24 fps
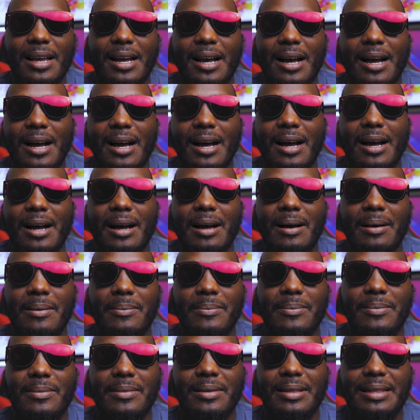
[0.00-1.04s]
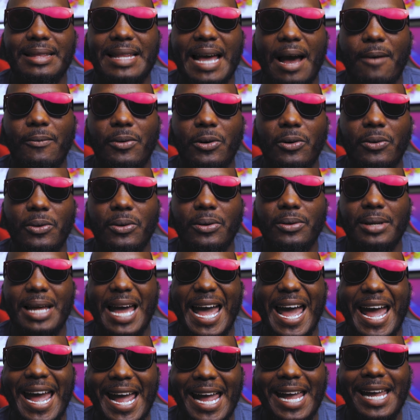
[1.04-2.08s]
that will
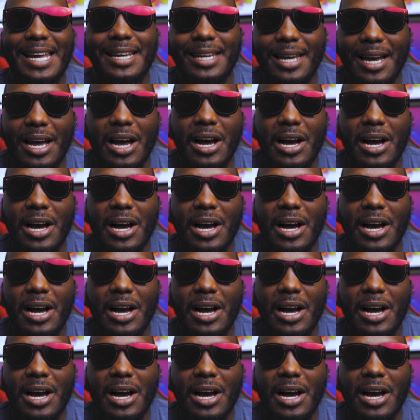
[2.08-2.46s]
aid